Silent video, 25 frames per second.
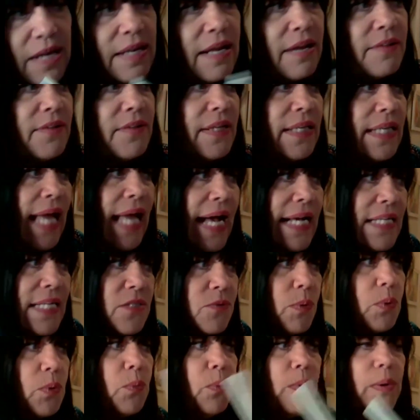Now, the
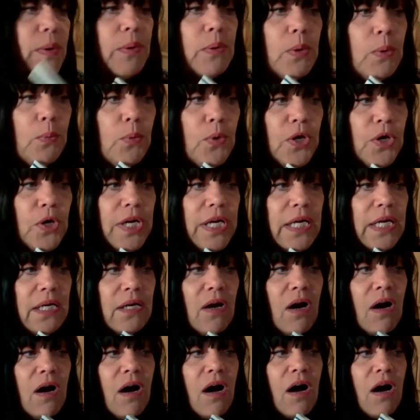last one we were
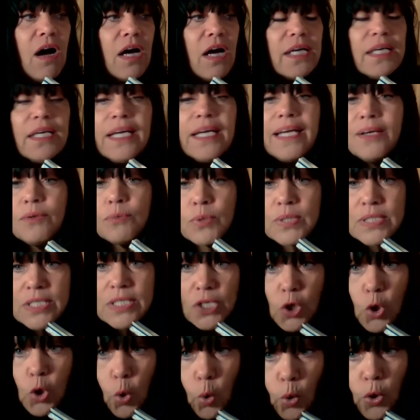working on, it was
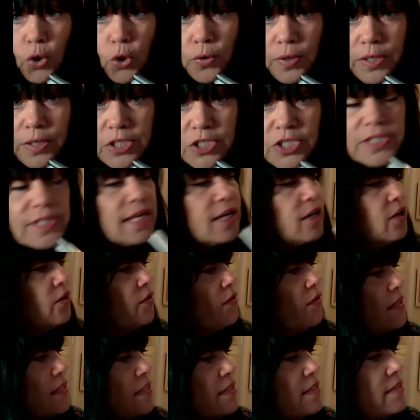in 1/4-inch
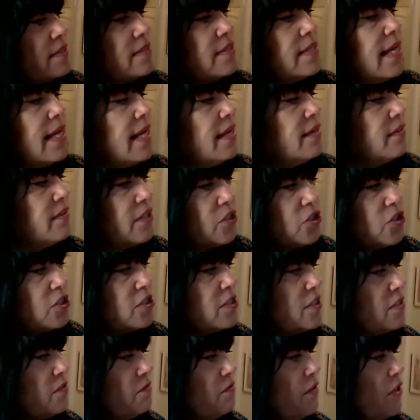scale. This is an 1/8 inch.
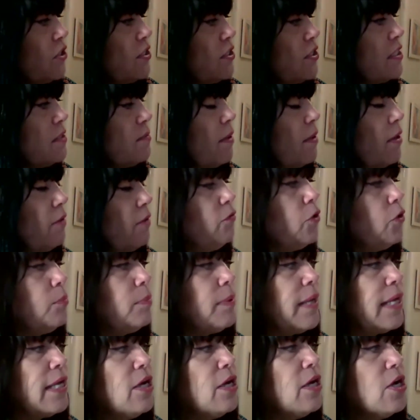It's a very small floor
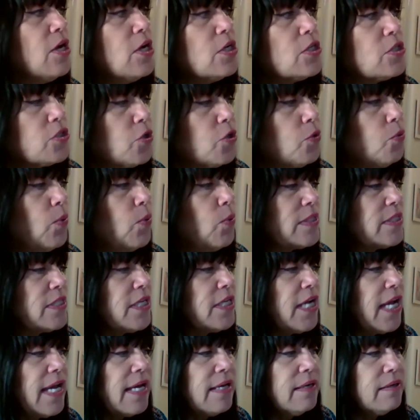plan. So once
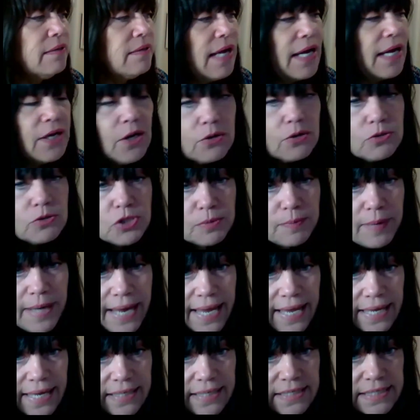again, I go to my
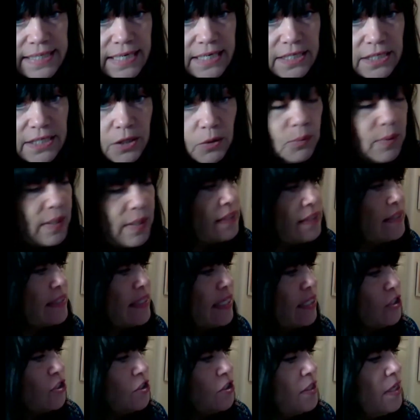handy dandy red
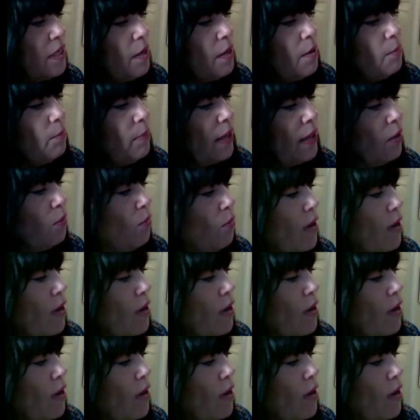section, but I